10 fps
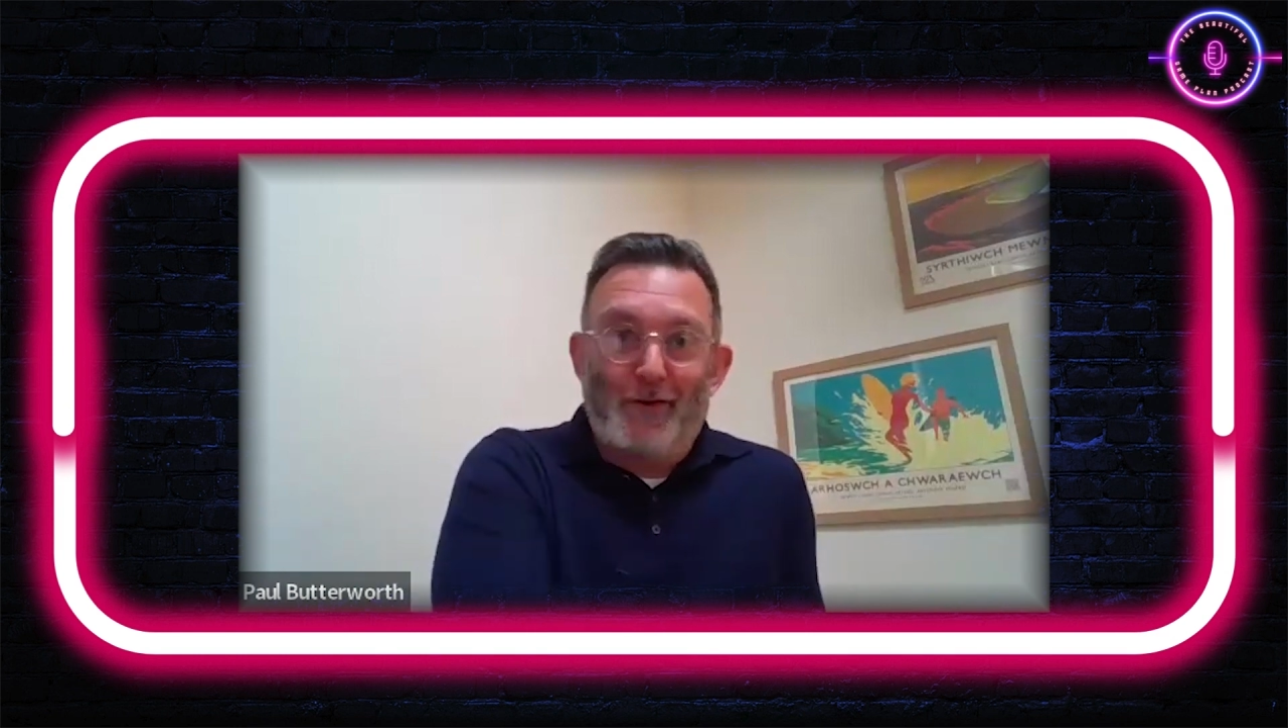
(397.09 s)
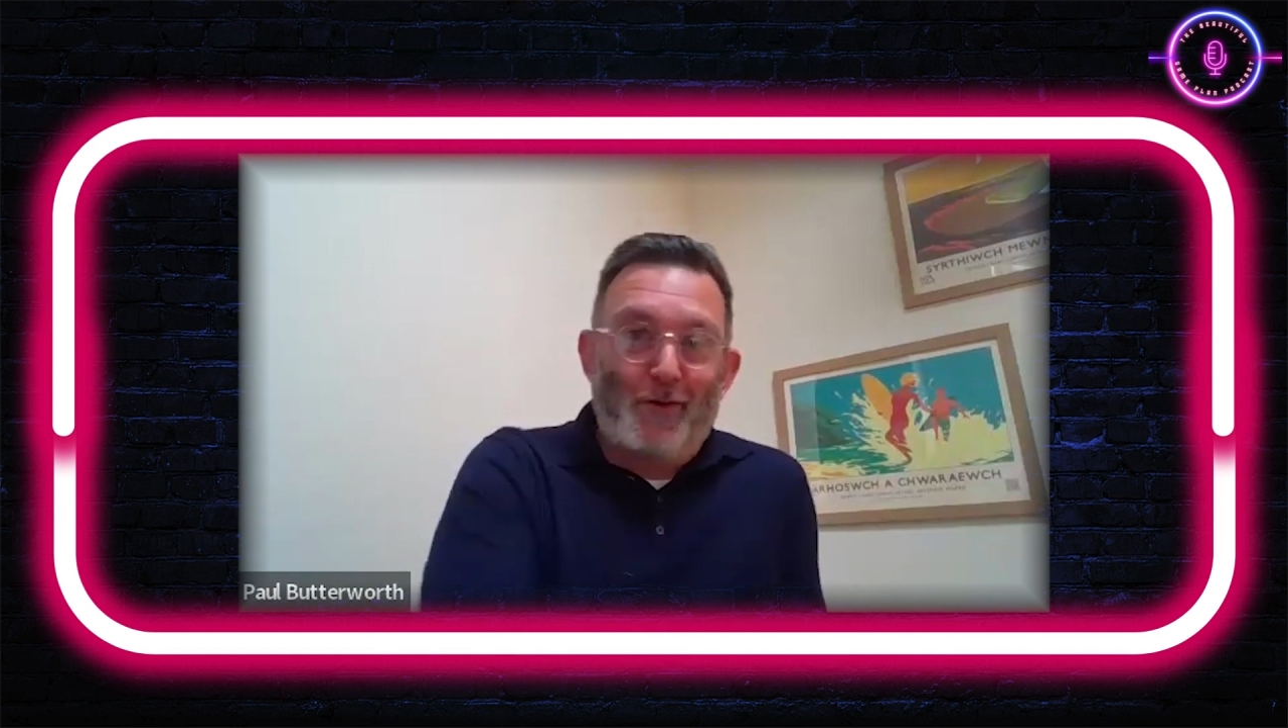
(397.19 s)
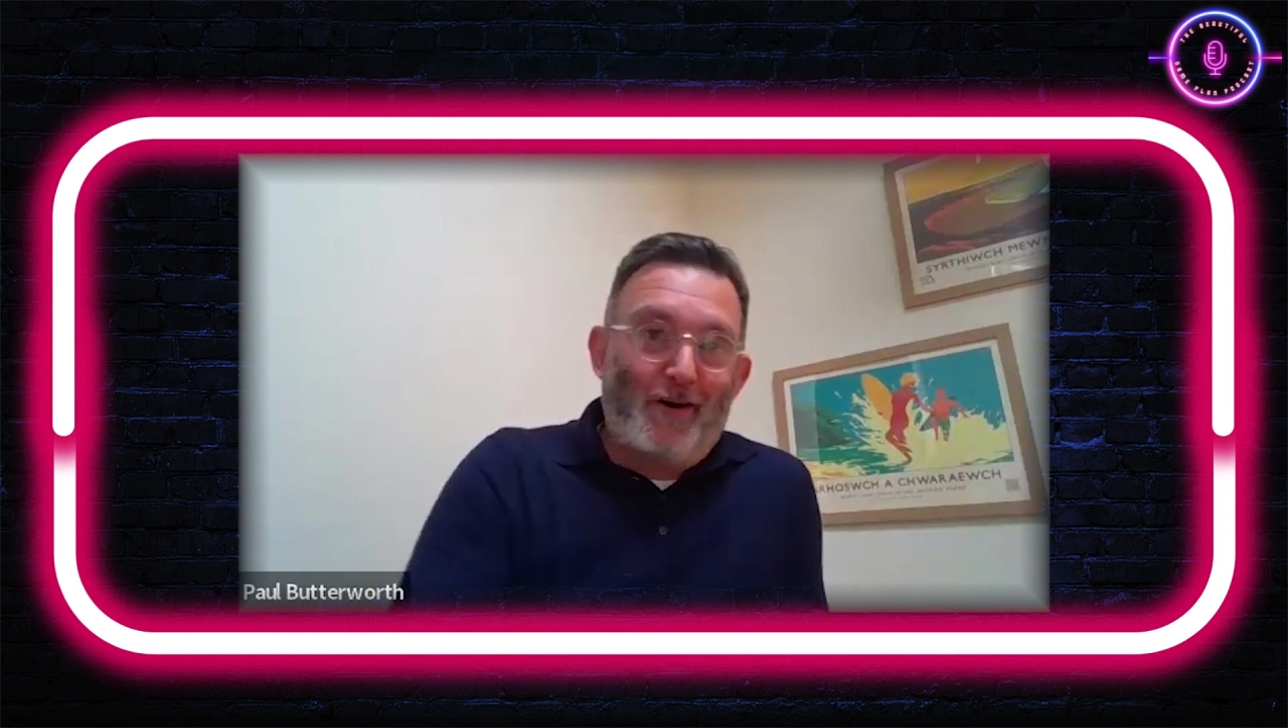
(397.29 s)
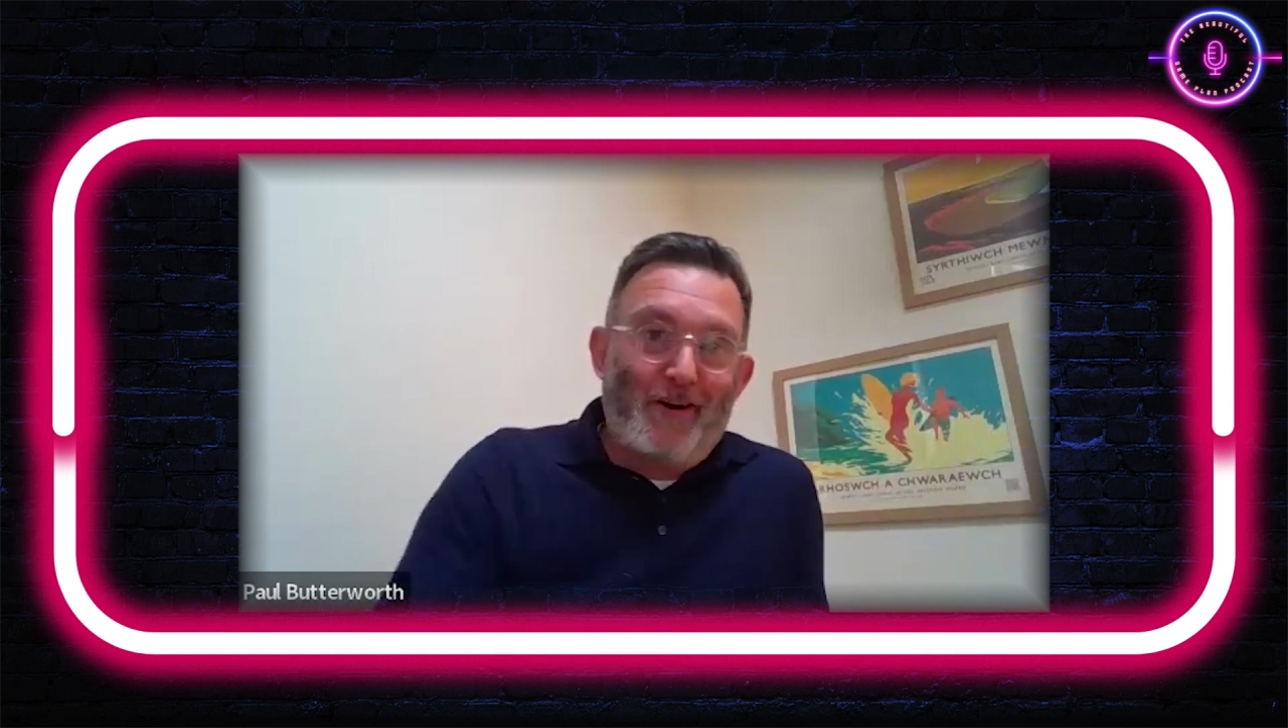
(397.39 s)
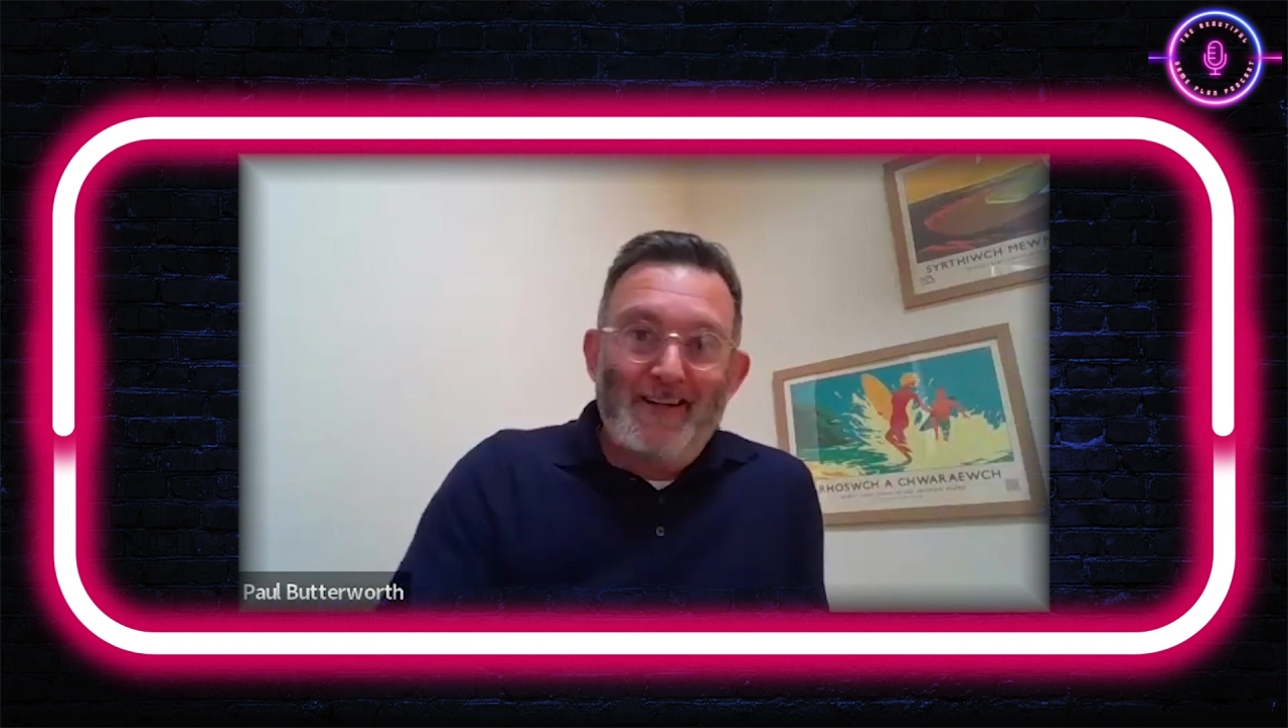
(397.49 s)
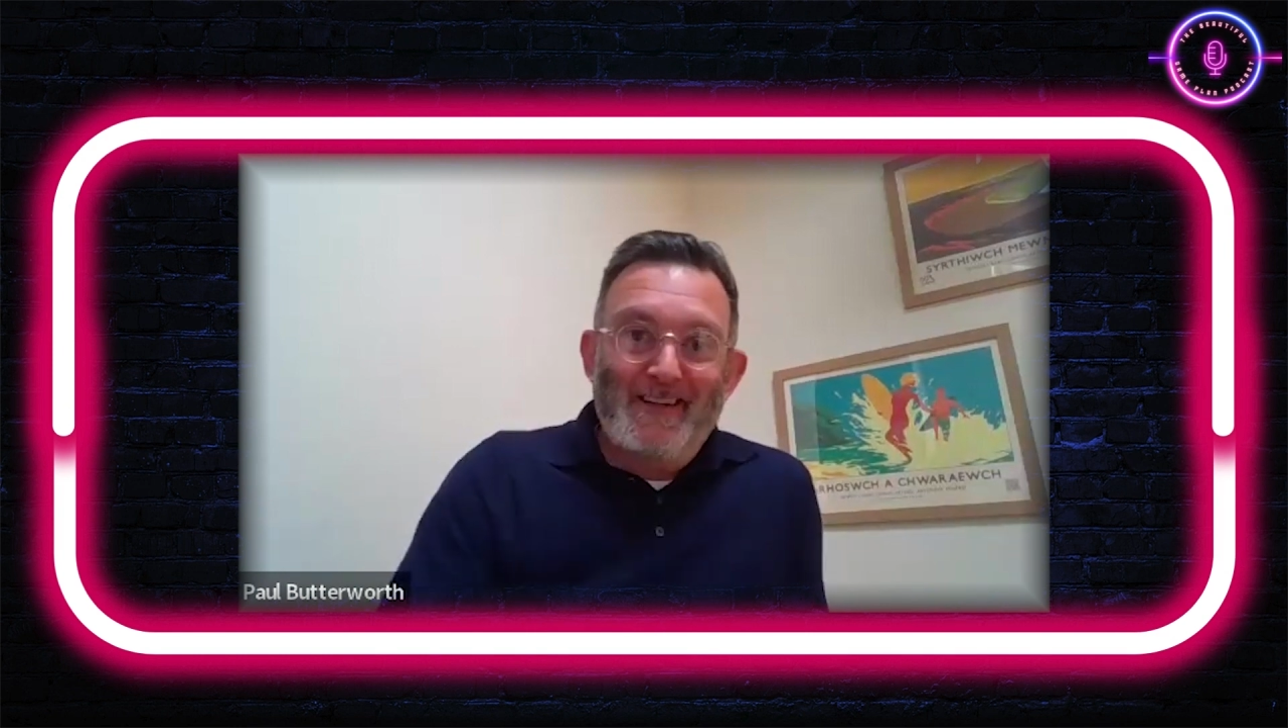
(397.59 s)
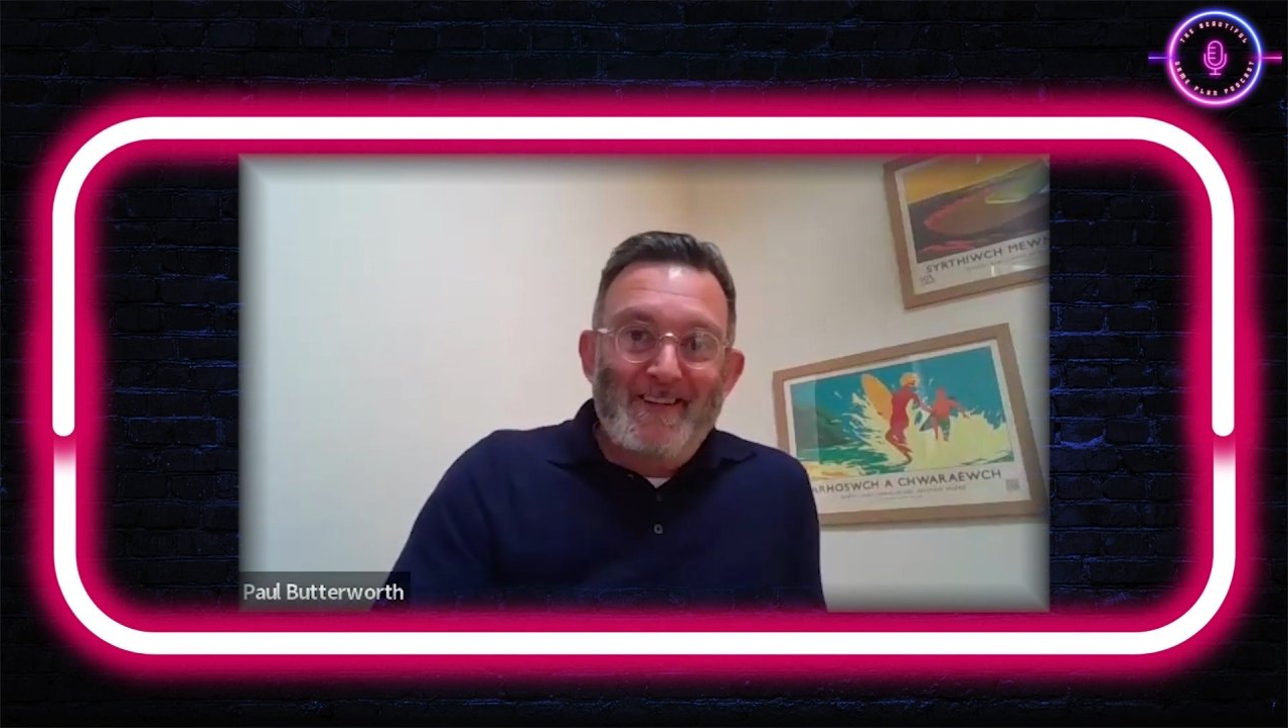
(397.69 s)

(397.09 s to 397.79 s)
you are,